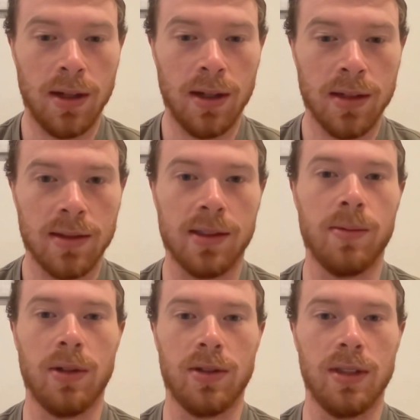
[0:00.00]
loss,
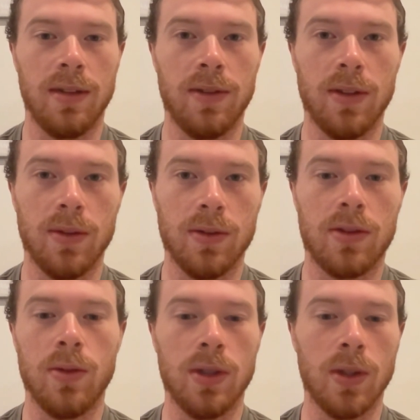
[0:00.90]
especially if those
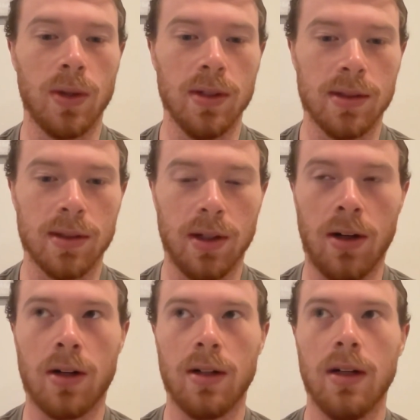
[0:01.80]
two tokens
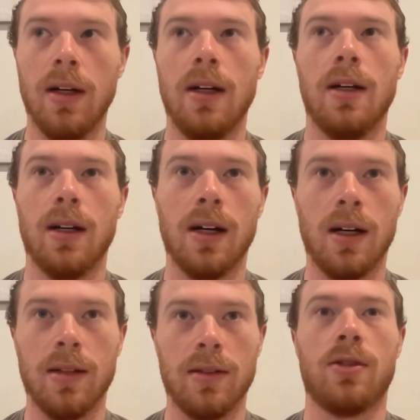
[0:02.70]
are
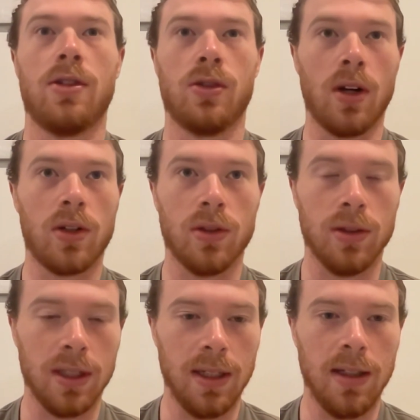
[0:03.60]

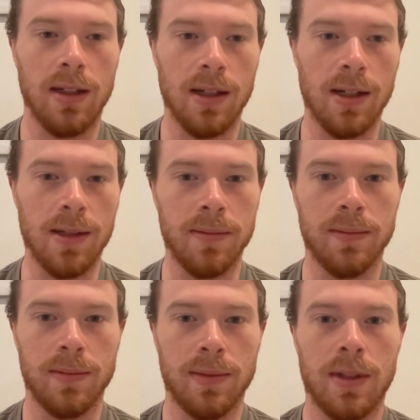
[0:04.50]
structurally
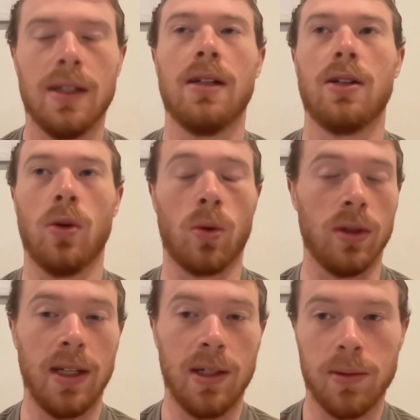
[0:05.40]

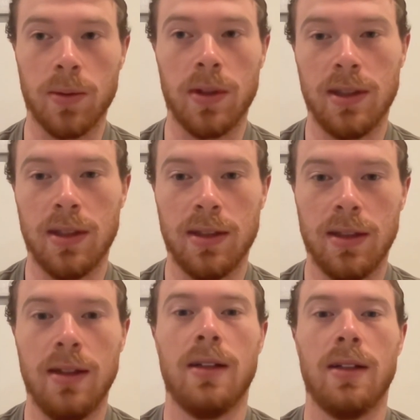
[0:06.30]
correlated with one another.
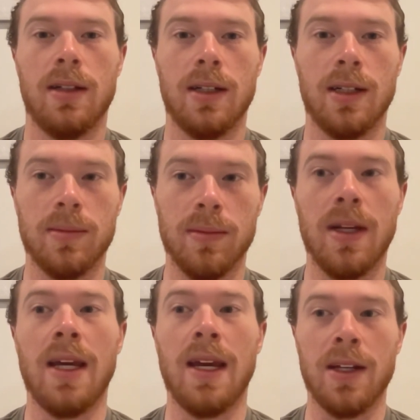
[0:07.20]

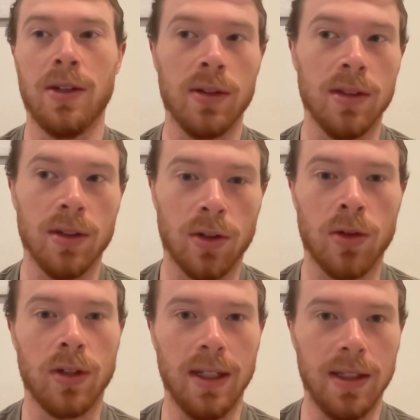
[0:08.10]
And you can
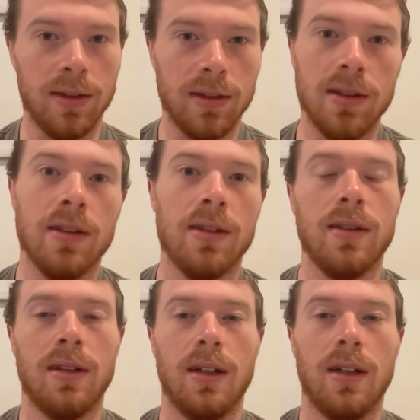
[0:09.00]
earn yield in